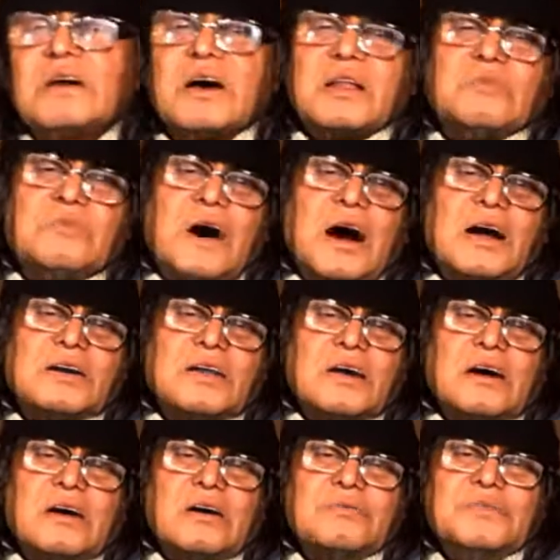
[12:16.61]
kind of
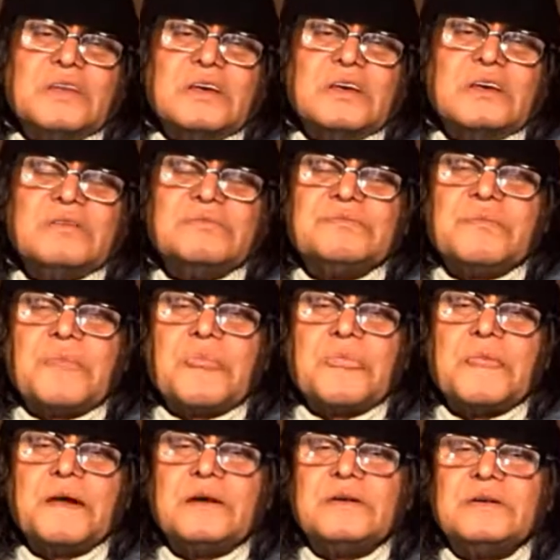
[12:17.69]
murder of the
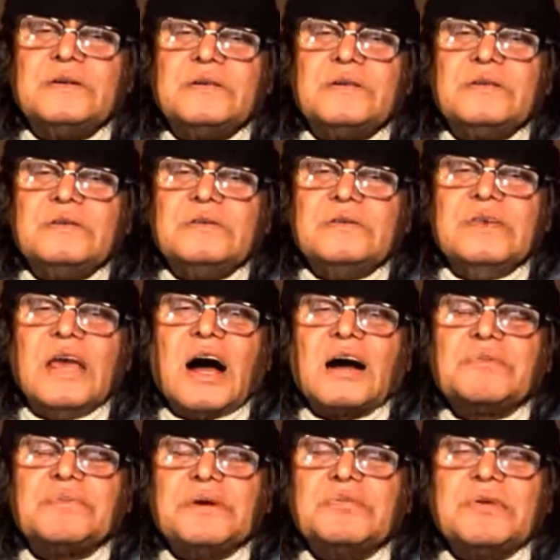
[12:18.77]

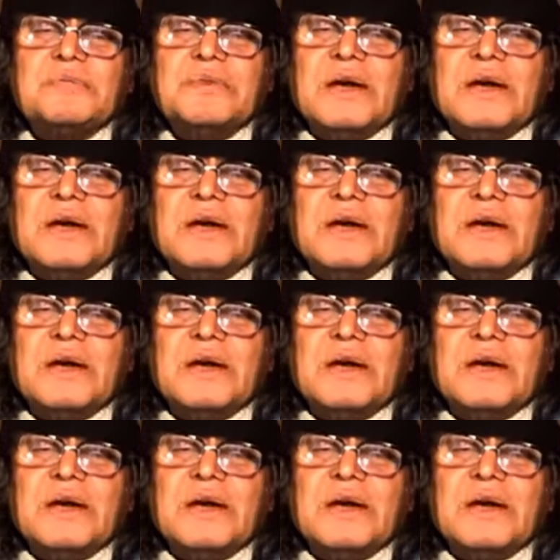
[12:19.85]
young people,